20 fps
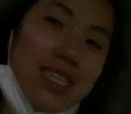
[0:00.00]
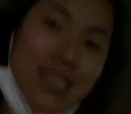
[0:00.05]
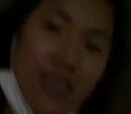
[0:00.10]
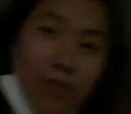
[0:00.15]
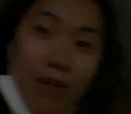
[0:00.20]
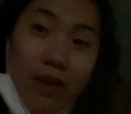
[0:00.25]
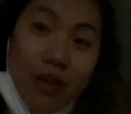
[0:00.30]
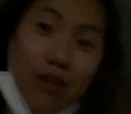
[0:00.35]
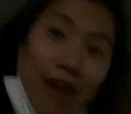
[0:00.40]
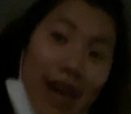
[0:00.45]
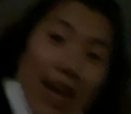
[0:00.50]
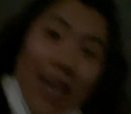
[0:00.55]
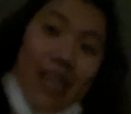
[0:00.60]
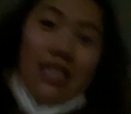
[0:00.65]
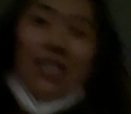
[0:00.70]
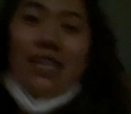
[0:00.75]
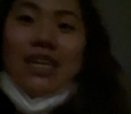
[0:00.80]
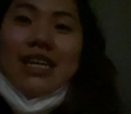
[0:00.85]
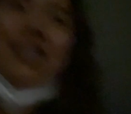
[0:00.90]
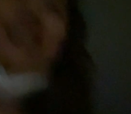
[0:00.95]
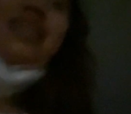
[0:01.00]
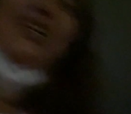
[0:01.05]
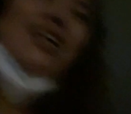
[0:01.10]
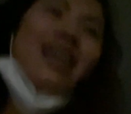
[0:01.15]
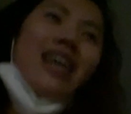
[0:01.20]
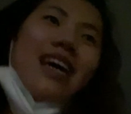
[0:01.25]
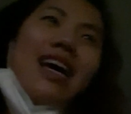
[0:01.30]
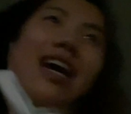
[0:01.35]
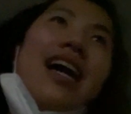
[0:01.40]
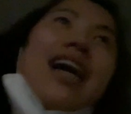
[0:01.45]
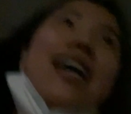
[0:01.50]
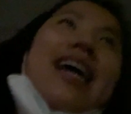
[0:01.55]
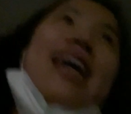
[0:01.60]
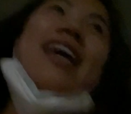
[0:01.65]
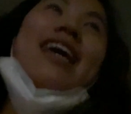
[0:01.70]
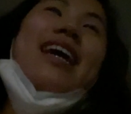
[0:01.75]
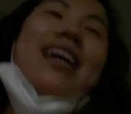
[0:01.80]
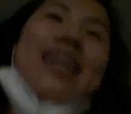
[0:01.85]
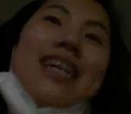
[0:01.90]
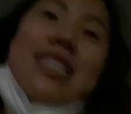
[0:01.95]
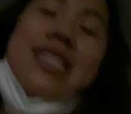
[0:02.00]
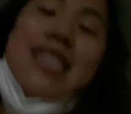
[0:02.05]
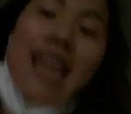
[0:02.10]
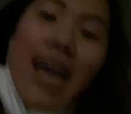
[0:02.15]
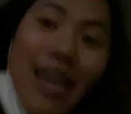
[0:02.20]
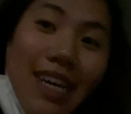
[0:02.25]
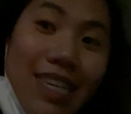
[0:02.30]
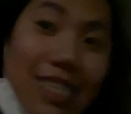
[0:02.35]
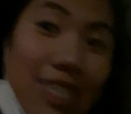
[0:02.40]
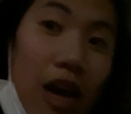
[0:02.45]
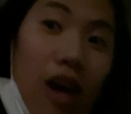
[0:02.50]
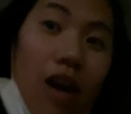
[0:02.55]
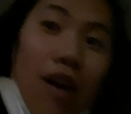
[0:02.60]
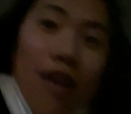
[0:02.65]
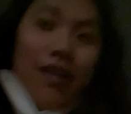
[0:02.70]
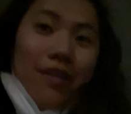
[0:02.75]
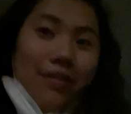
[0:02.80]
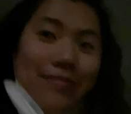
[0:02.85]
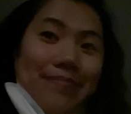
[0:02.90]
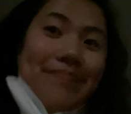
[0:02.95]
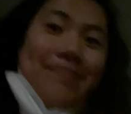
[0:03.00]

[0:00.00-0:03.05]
gonna be great. And that is all.